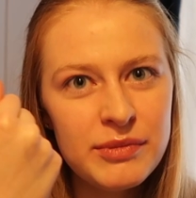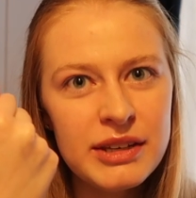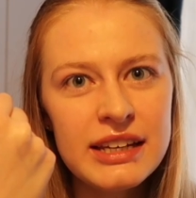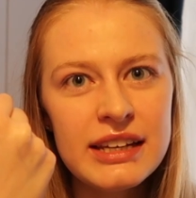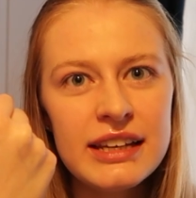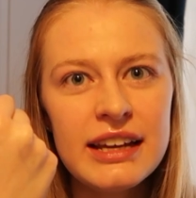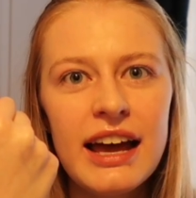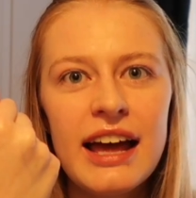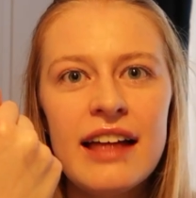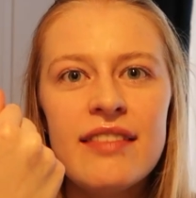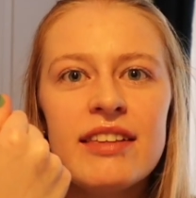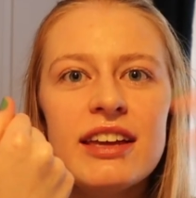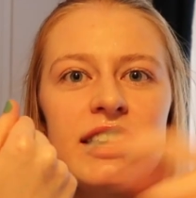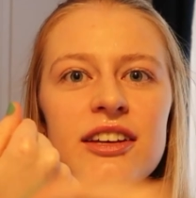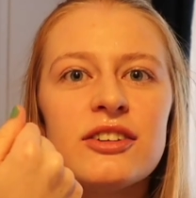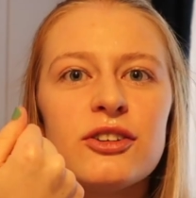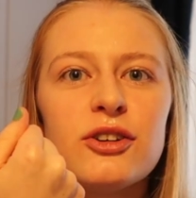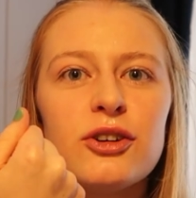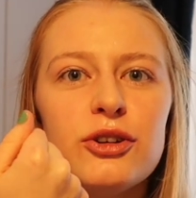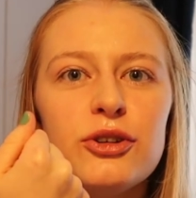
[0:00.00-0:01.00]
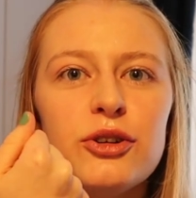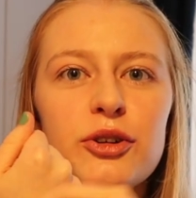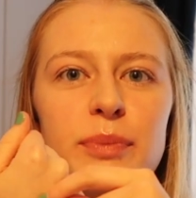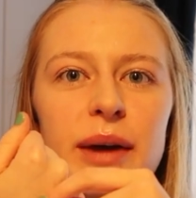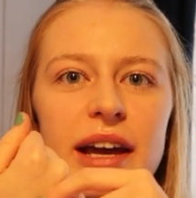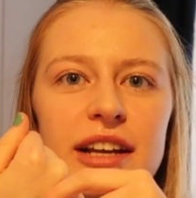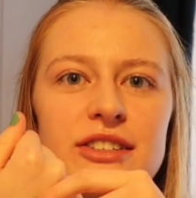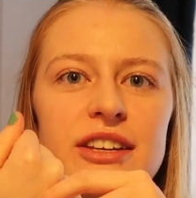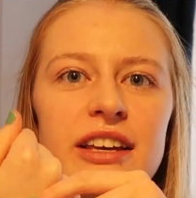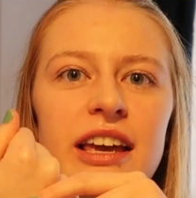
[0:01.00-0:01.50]
me and then glued
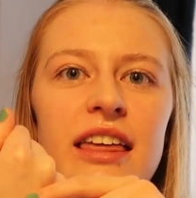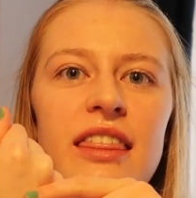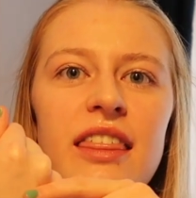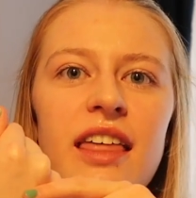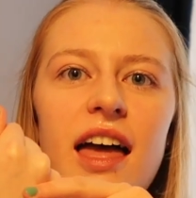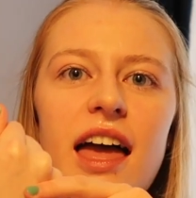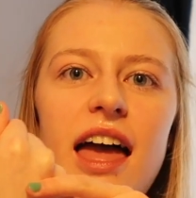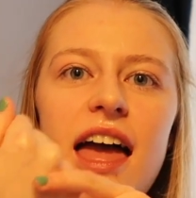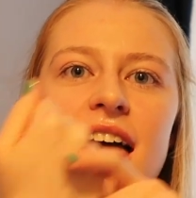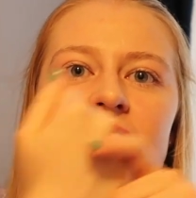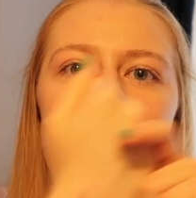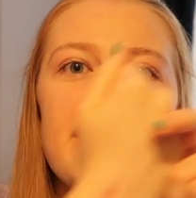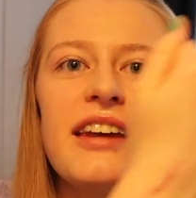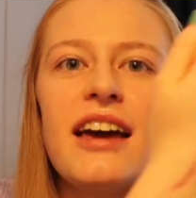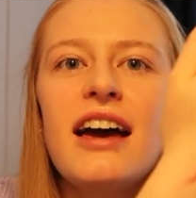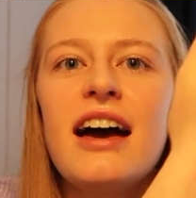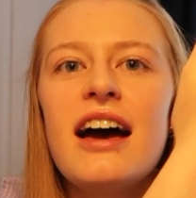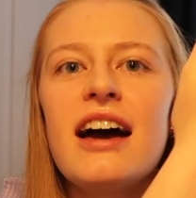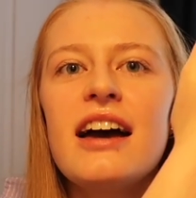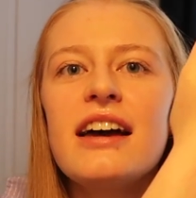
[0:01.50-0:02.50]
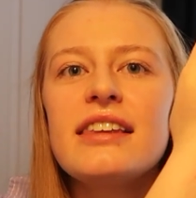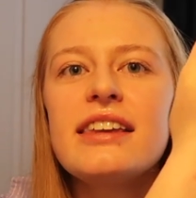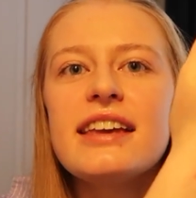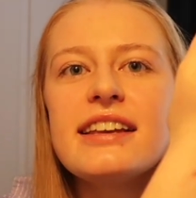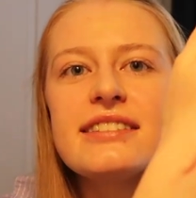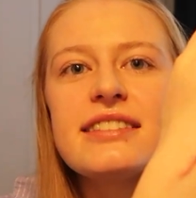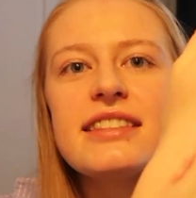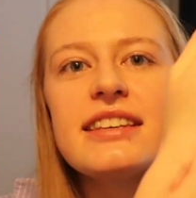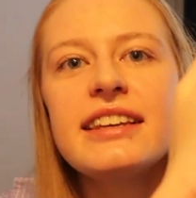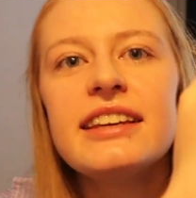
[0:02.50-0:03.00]
back together, and
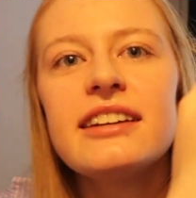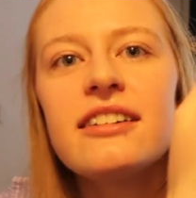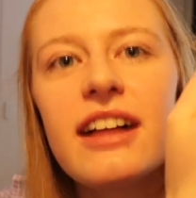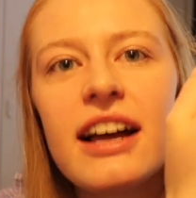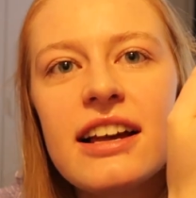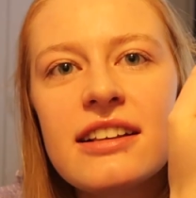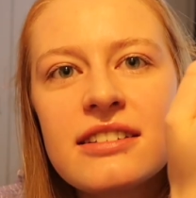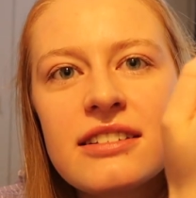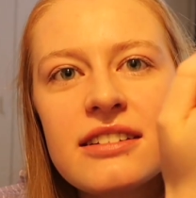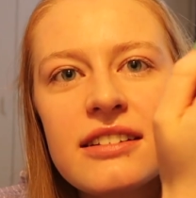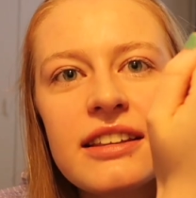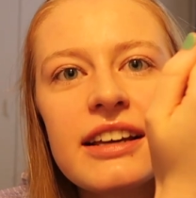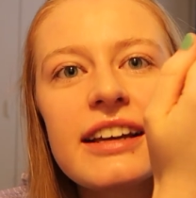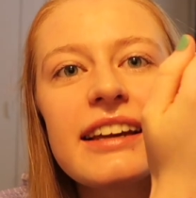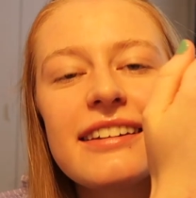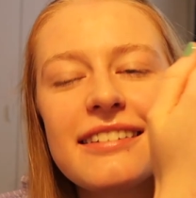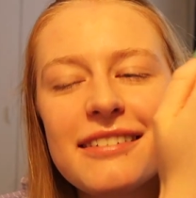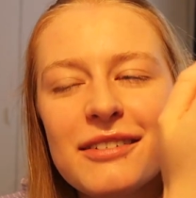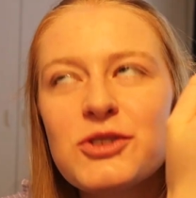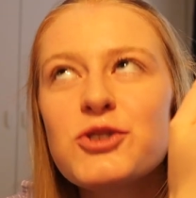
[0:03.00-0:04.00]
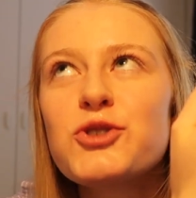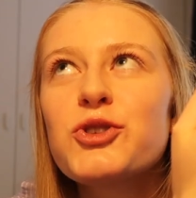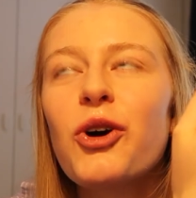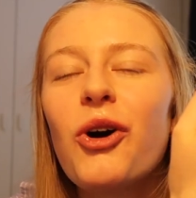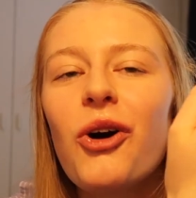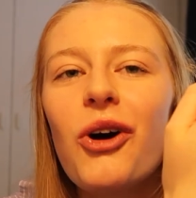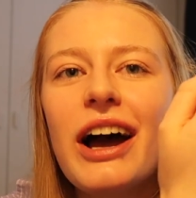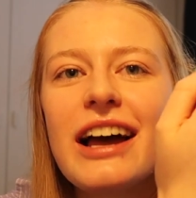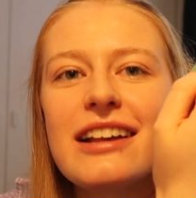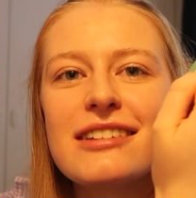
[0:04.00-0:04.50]
yes, the
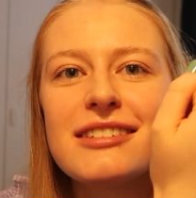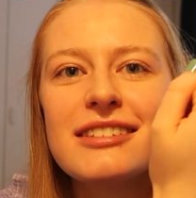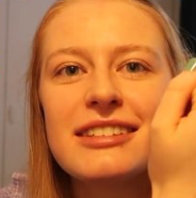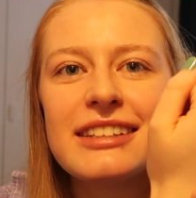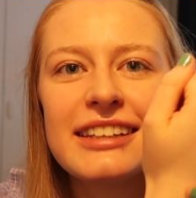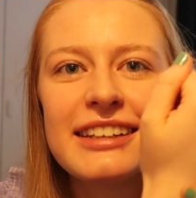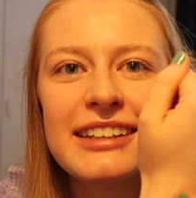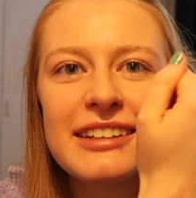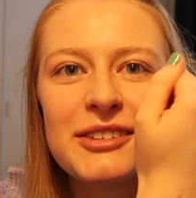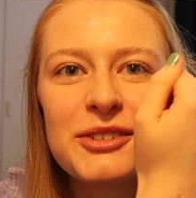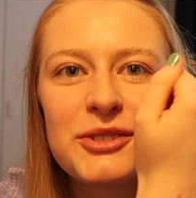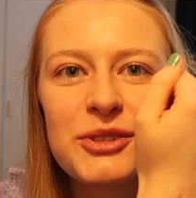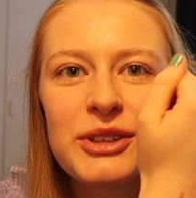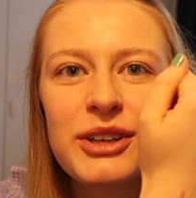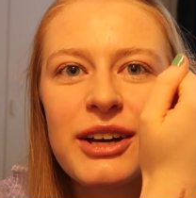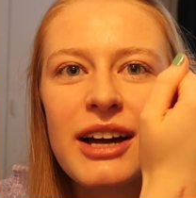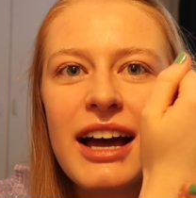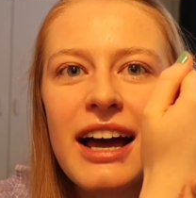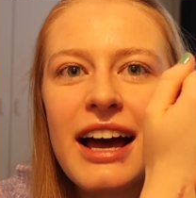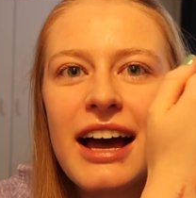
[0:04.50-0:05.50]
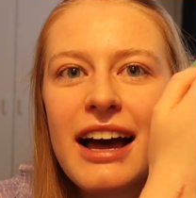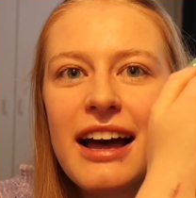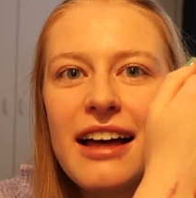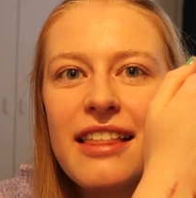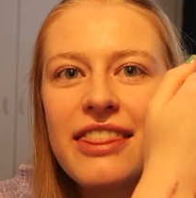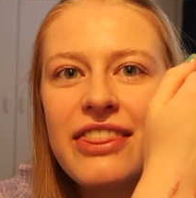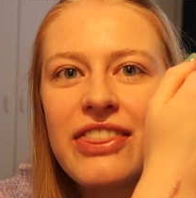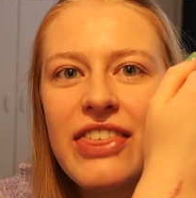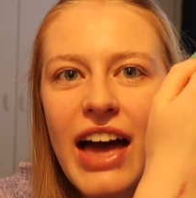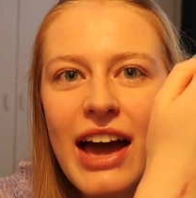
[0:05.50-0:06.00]
scar hasn't healed
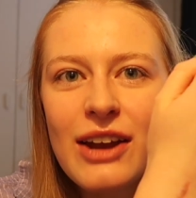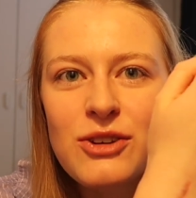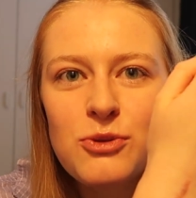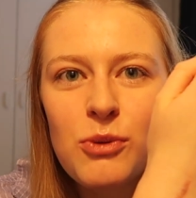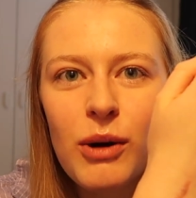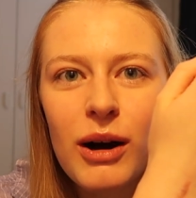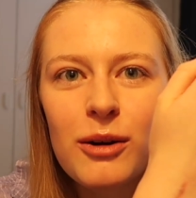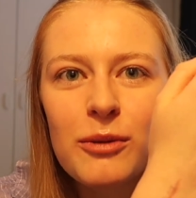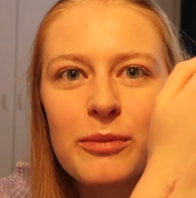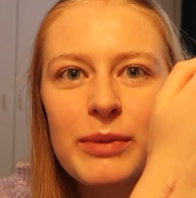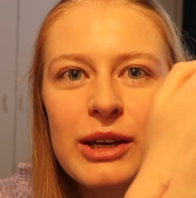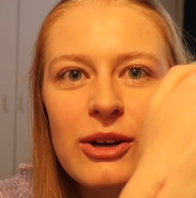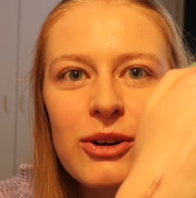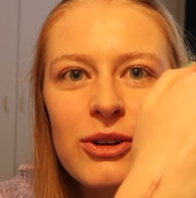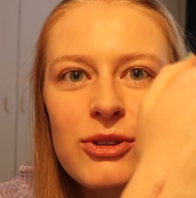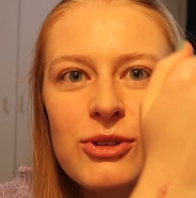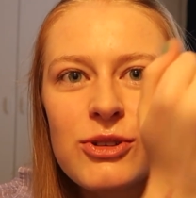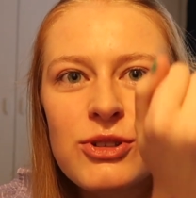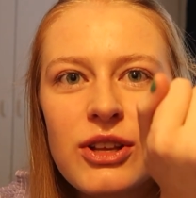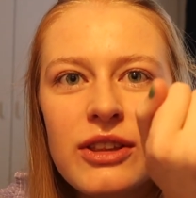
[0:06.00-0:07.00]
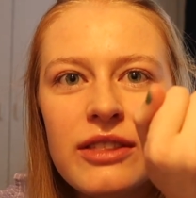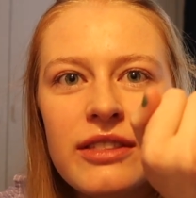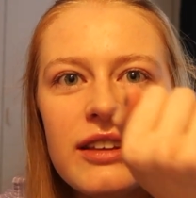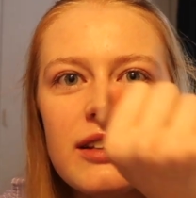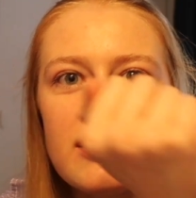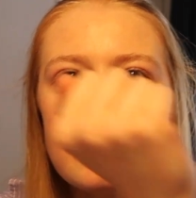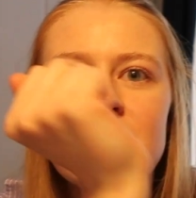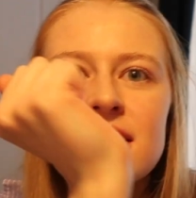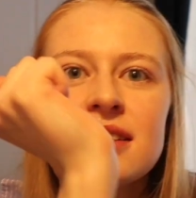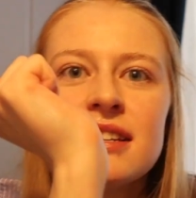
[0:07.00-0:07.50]
that well, because
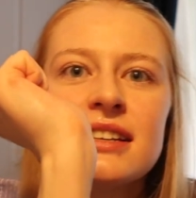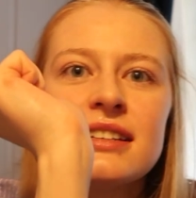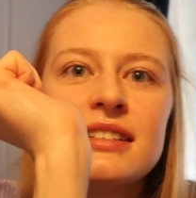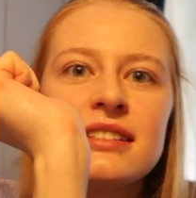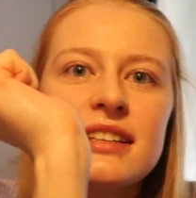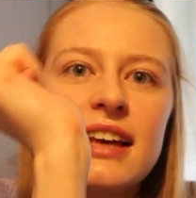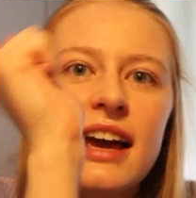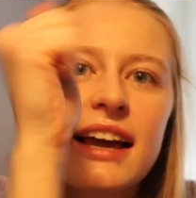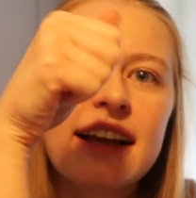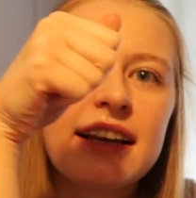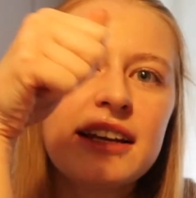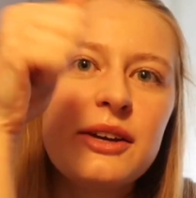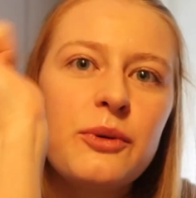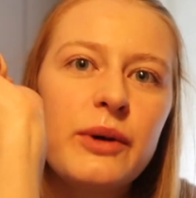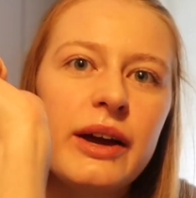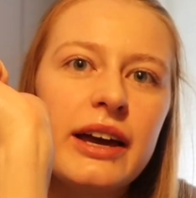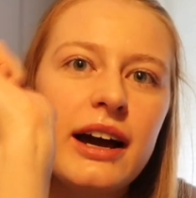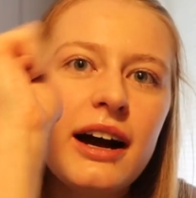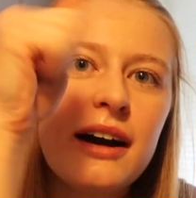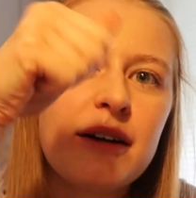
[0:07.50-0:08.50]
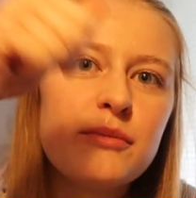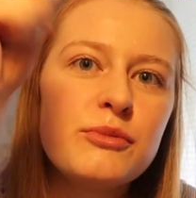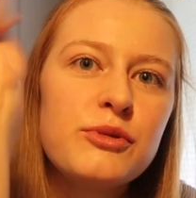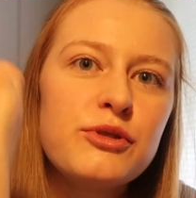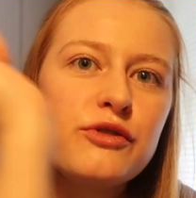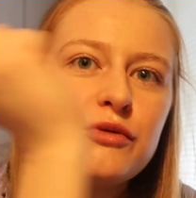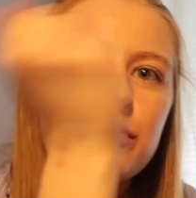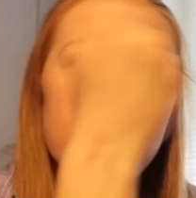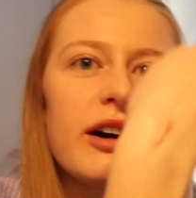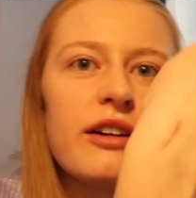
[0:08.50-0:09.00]
this is exactly where I
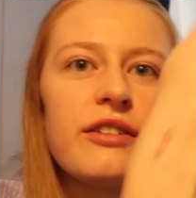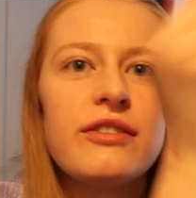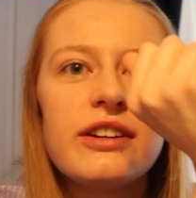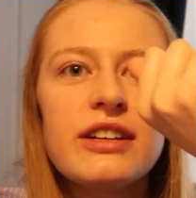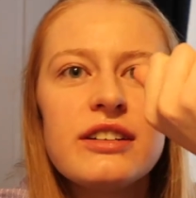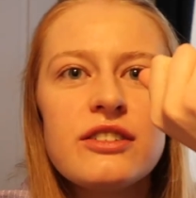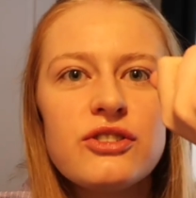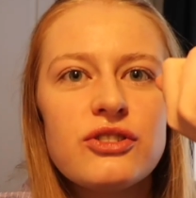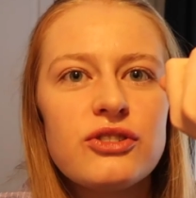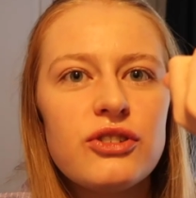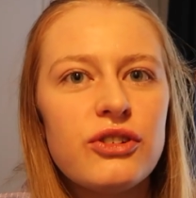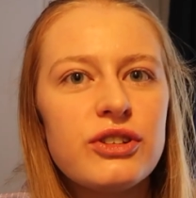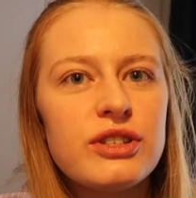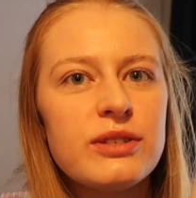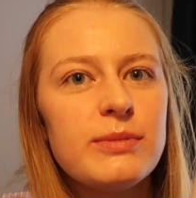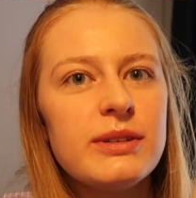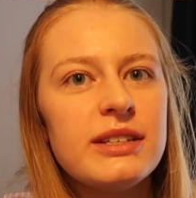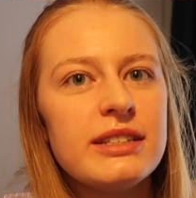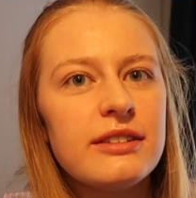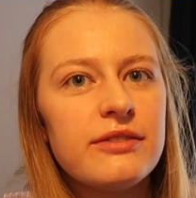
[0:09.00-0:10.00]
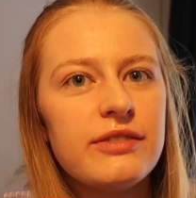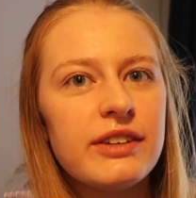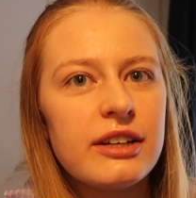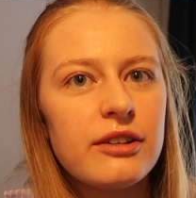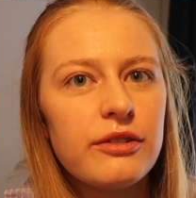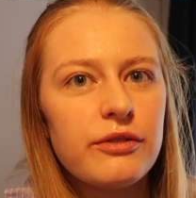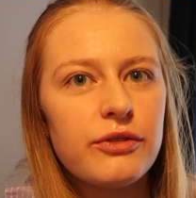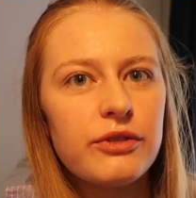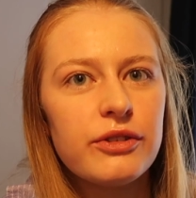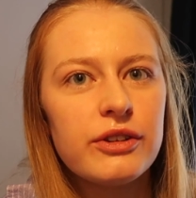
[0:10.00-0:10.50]
move my wrist, so it's a bit
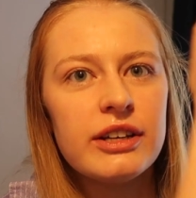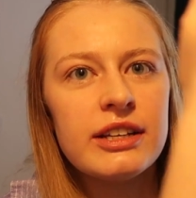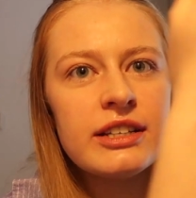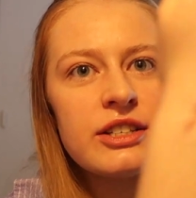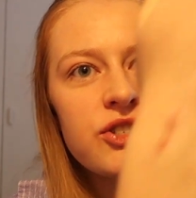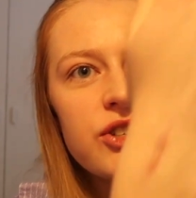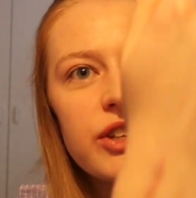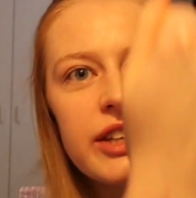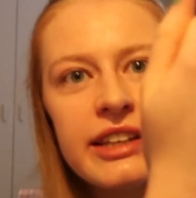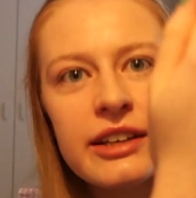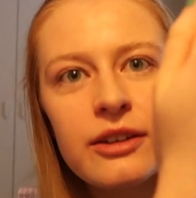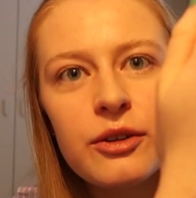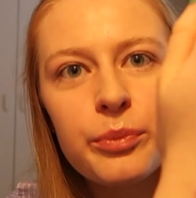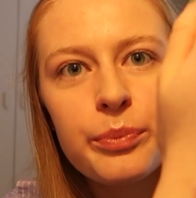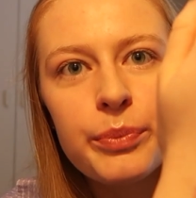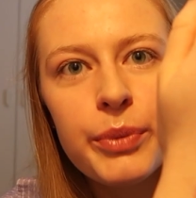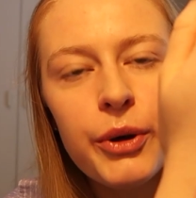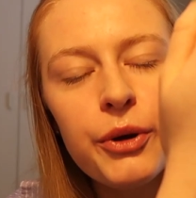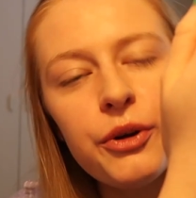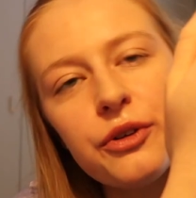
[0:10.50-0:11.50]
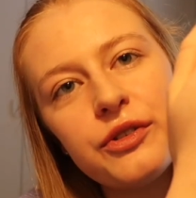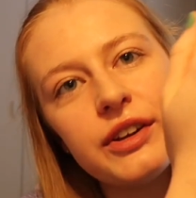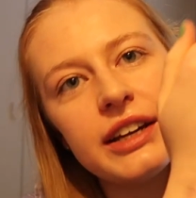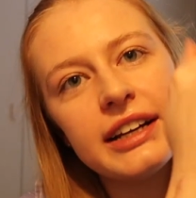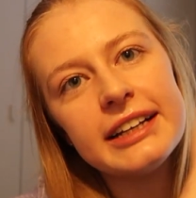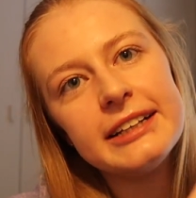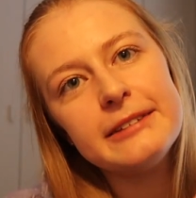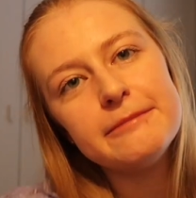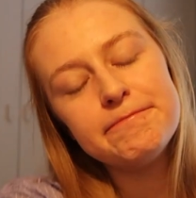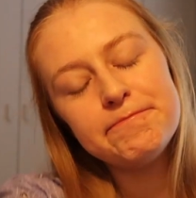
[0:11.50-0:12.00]
difficult for it to heal
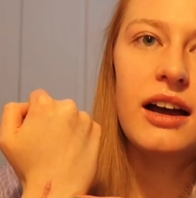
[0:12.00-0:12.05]
perfectly.